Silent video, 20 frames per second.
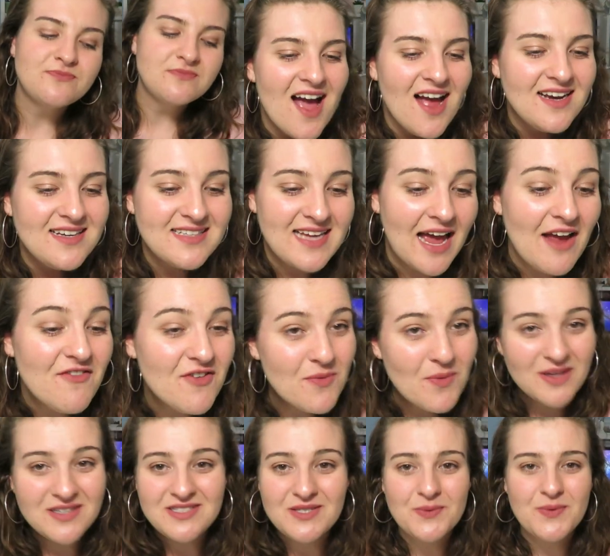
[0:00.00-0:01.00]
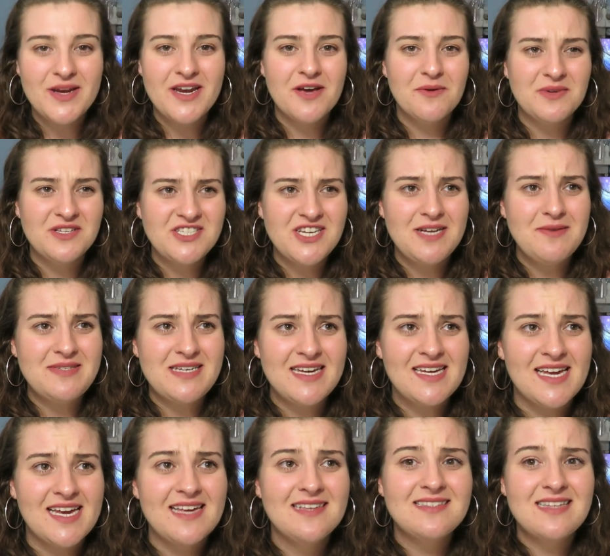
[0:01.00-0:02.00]
And everyone's a winner with cheap
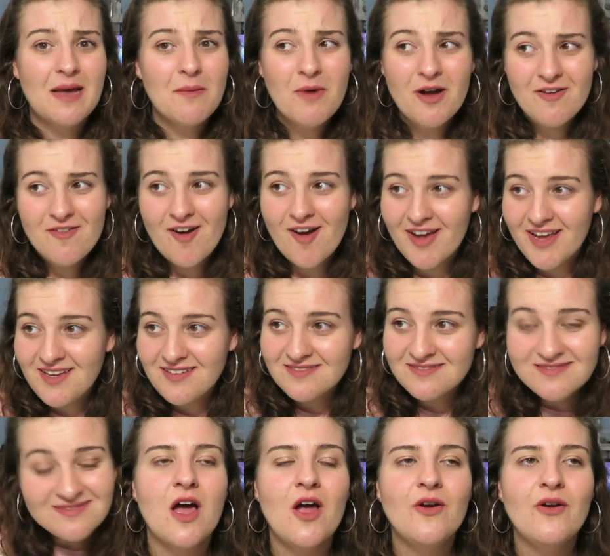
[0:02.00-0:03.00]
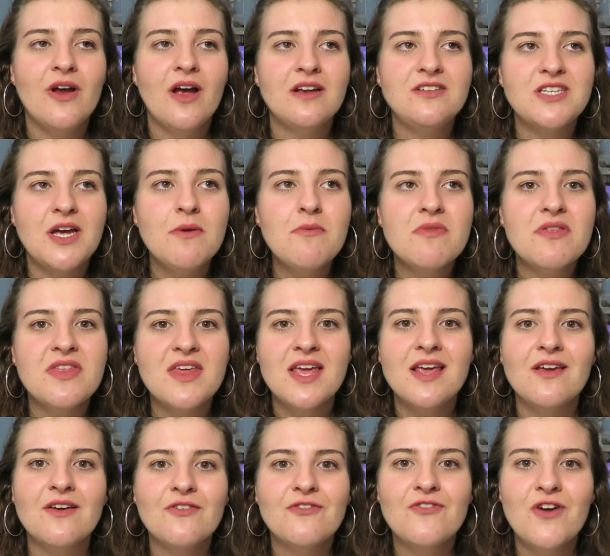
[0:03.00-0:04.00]
tickets, am I right? I don't
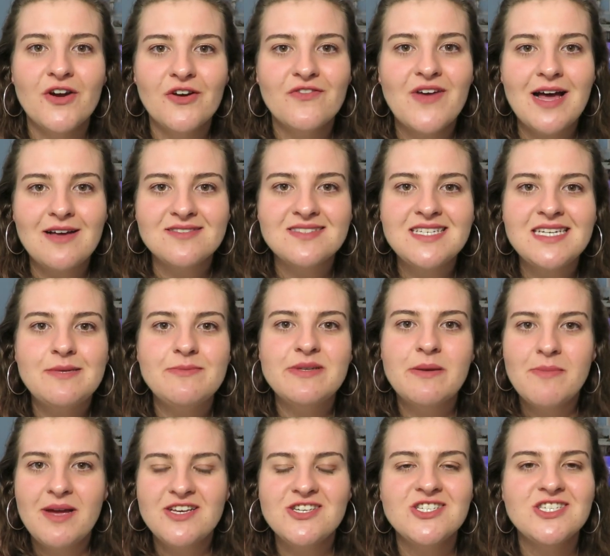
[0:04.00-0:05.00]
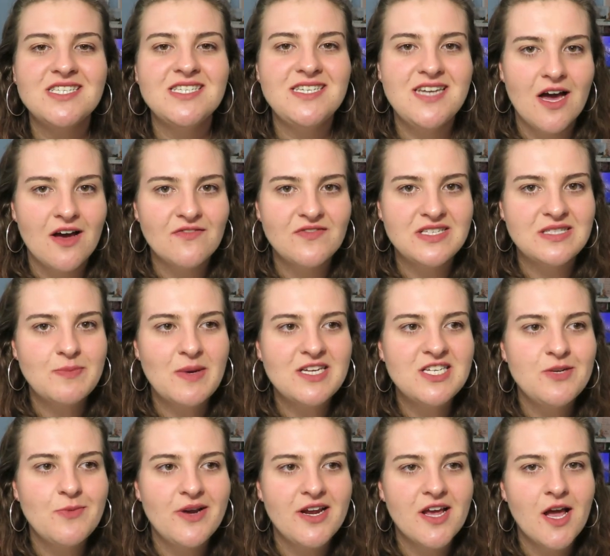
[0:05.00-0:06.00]
think front of house teams are mentioned enough,
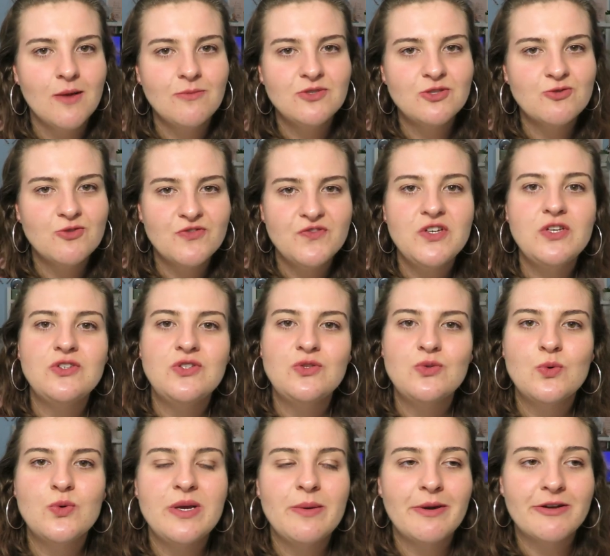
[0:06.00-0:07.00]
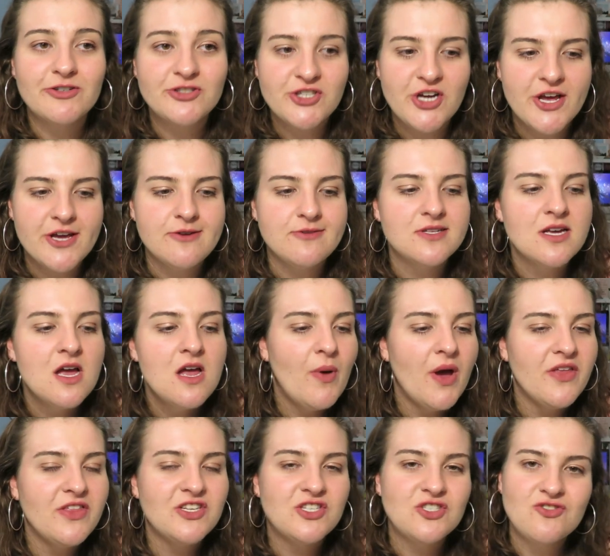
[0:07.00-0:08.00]
especially when it comes to reviews and talking about shows,
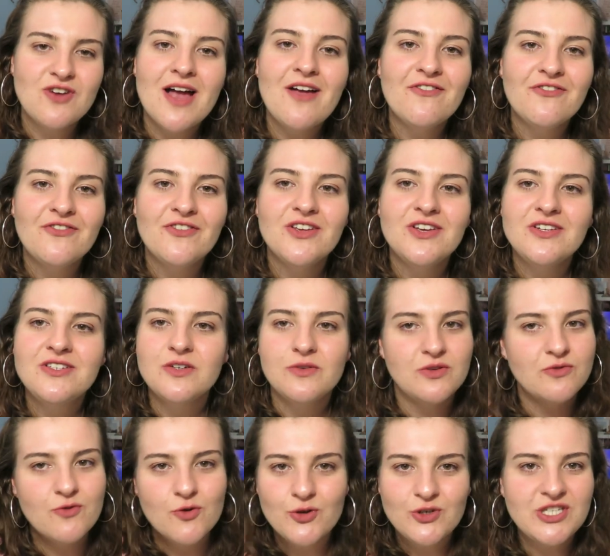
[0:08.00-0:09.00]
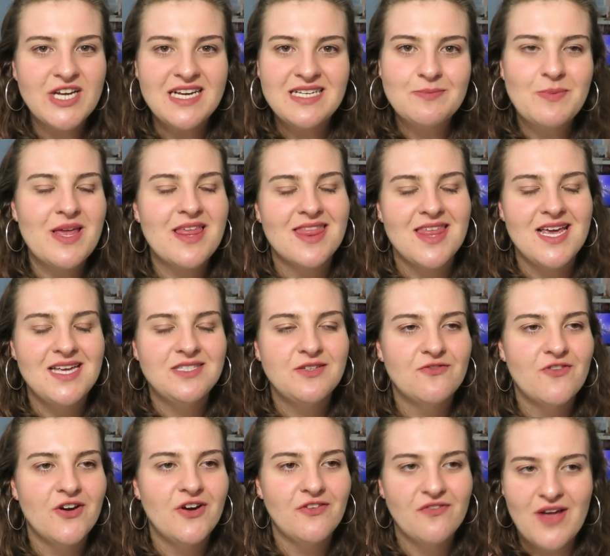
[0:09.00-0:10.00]
but the Stratford or the Royal Shakespeare Theatre
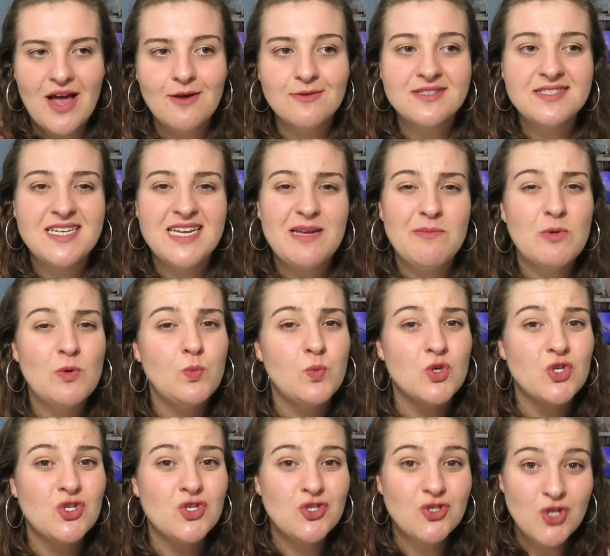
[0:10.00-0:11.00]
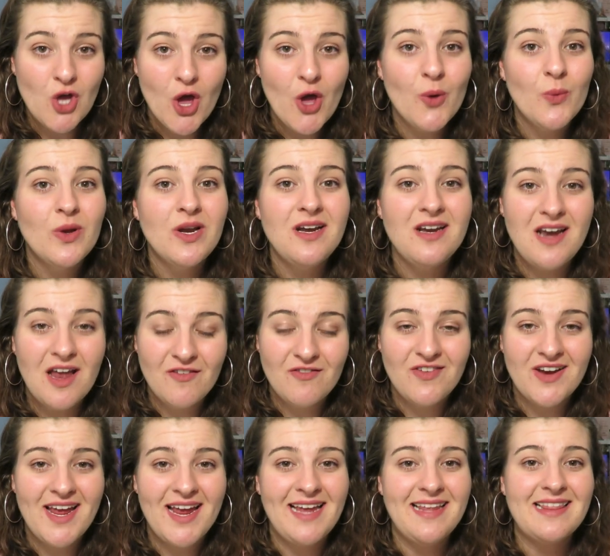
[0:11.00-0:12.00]
front of house team were so
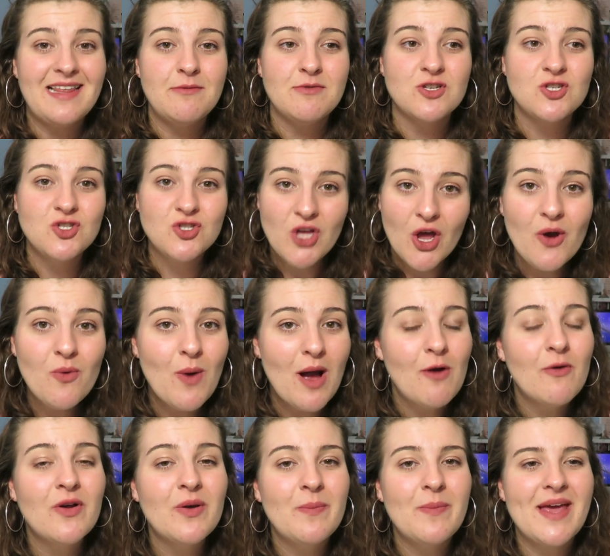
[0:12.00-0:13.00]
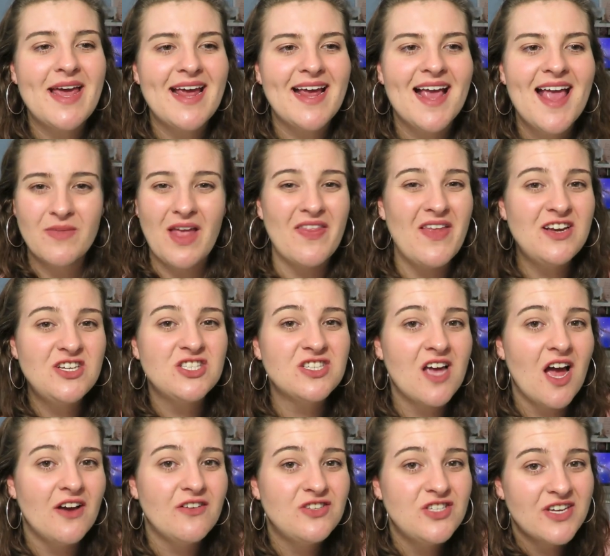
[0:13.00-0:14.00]
lovely. They were so welcoming, and they
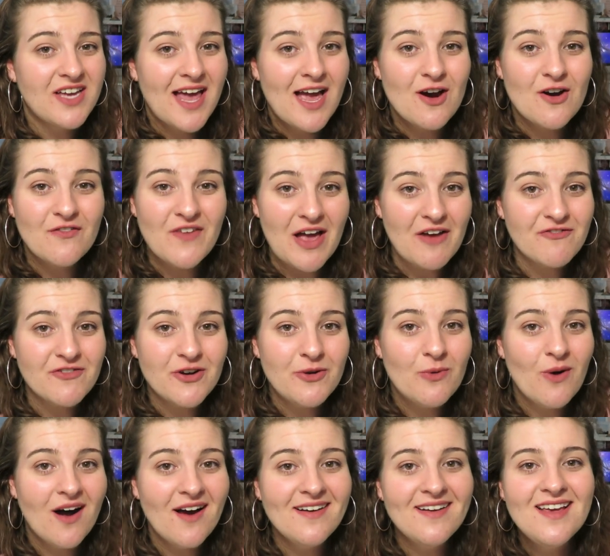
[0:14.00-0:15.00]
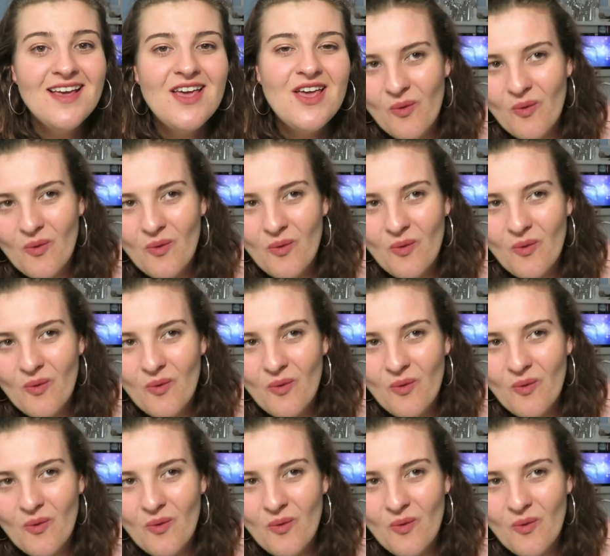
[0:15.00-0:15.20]
just kind of took care of everyone.